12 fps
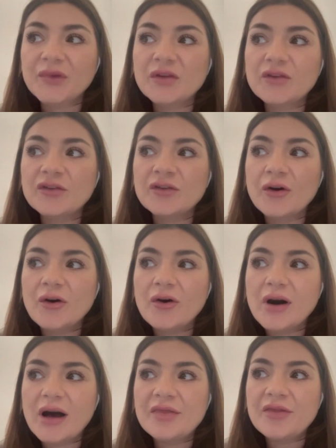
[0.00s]

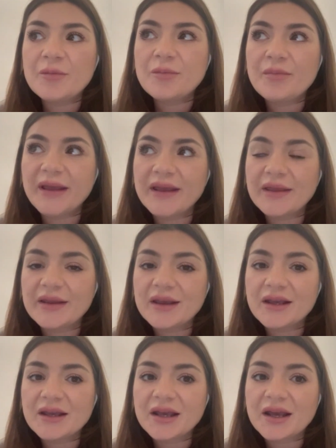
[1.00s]
so at the
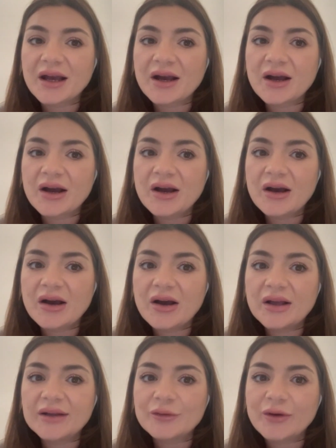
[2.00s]
beginning,
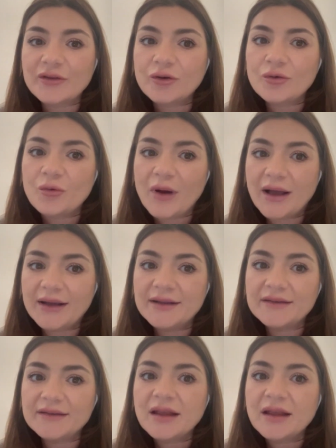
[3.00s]
it was all
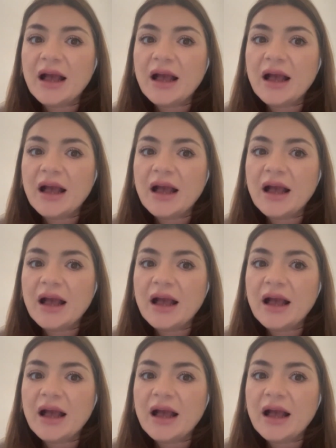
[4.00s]
right.